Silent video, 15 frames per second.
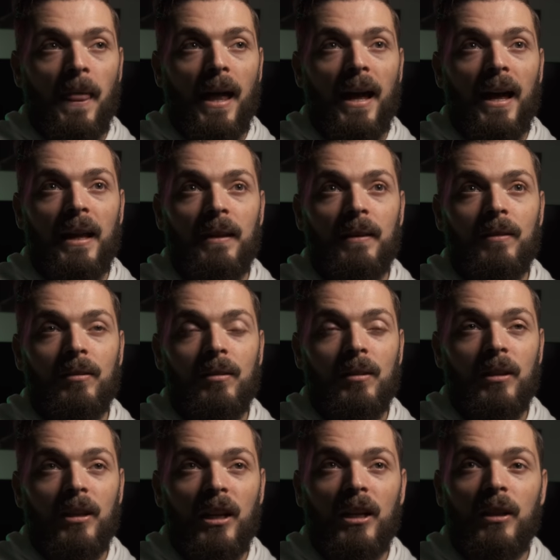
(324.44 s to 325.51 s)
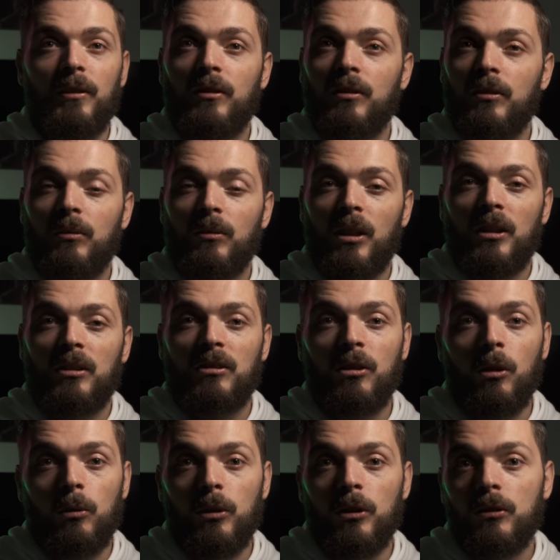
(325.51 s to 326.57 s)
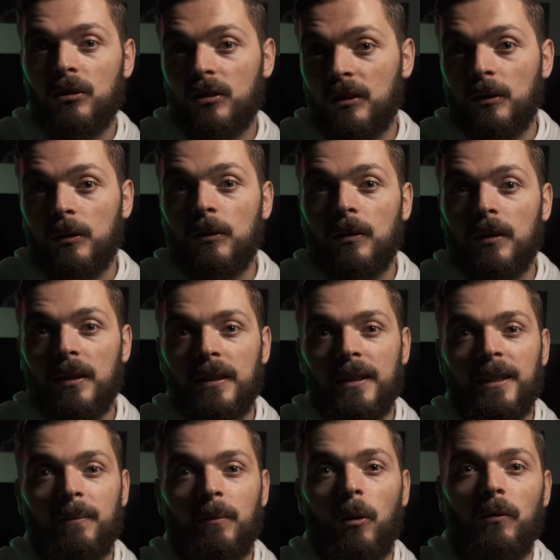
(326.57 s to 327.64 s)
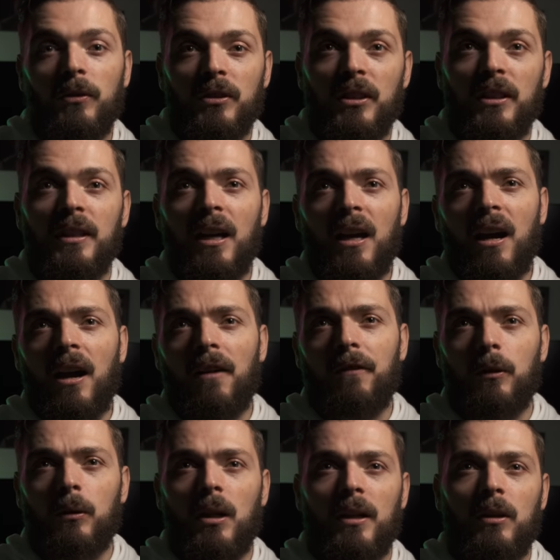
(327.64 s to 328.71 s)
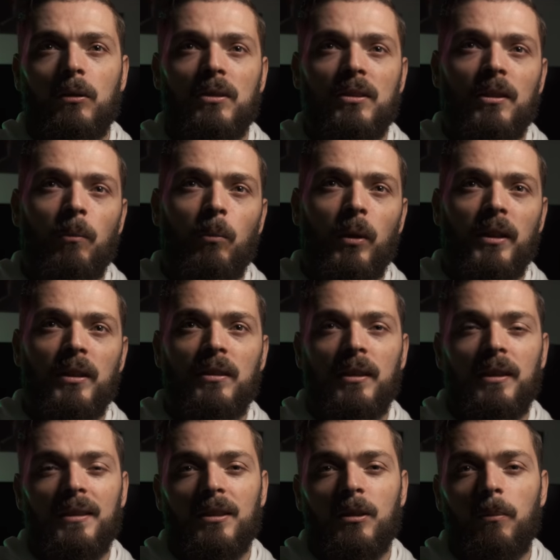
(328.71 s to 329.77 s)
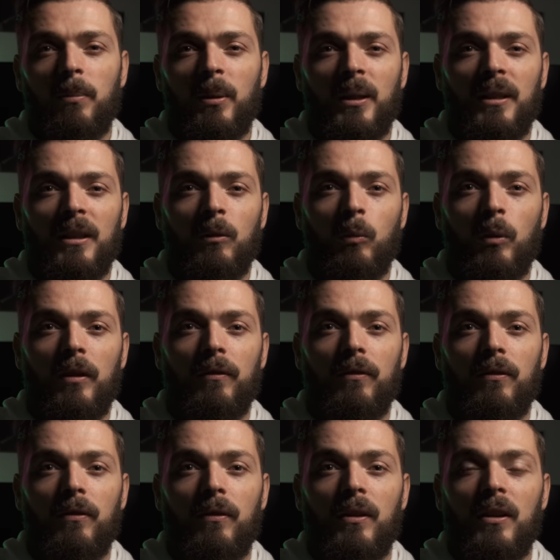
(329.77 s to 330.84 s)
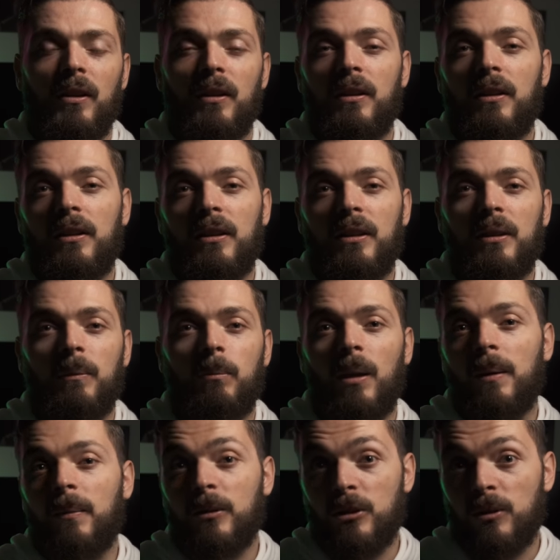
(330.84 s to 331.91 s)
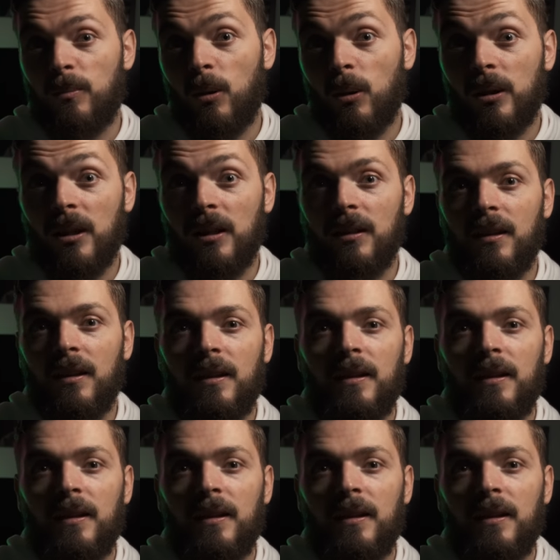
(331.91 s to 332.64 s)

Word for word: and it's so good still. Obviously, I feel like on some ways it's competing with the Blackmagic Pocket.